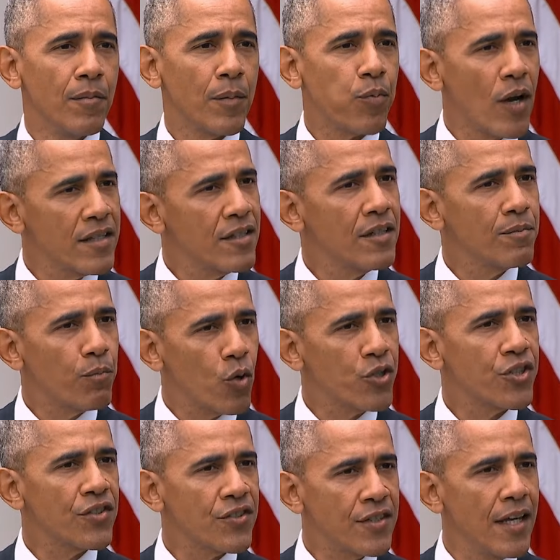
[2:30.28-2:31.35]
But President
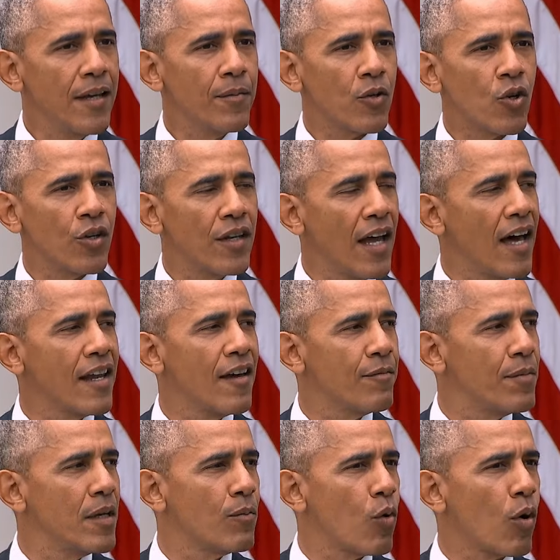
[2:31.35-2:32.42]
Bush's team could not
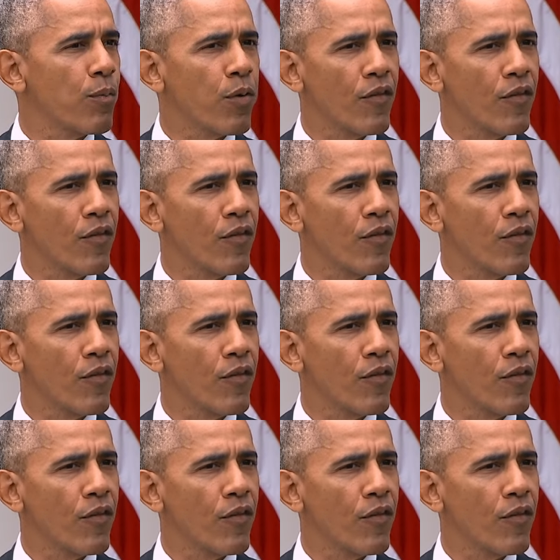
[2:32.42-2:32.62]
have been more